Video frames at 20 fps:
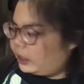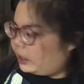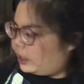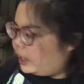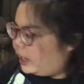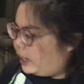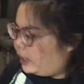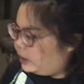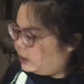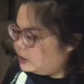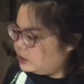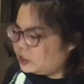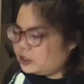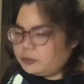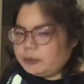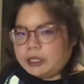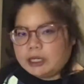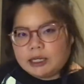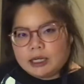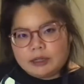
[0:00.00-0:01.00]
And it's gonna
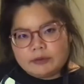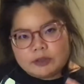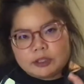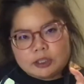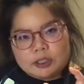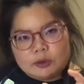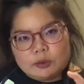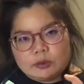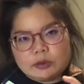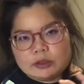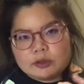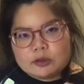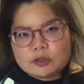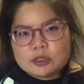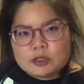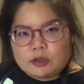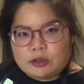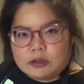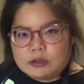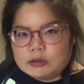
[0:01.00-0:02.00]
make kind of a cute little
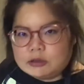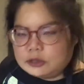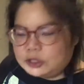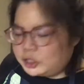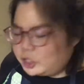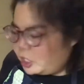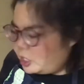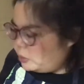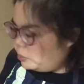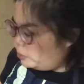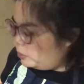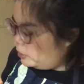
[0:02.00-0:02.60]
circle shape